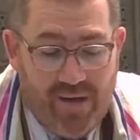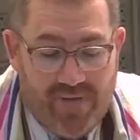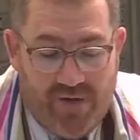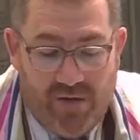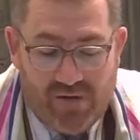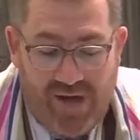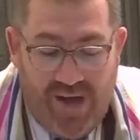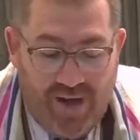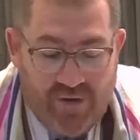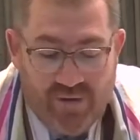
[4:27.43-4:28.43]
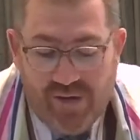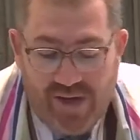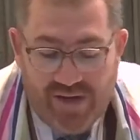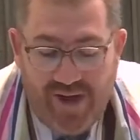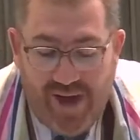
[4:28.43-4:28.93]
v'yotanu
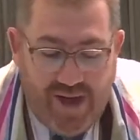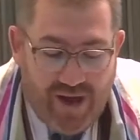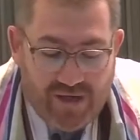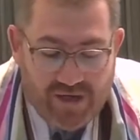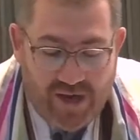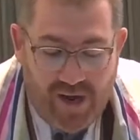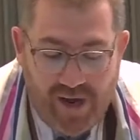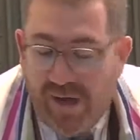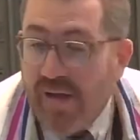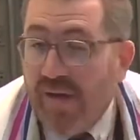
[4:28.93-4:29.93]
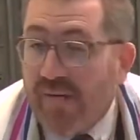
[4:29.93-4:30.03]
kidashta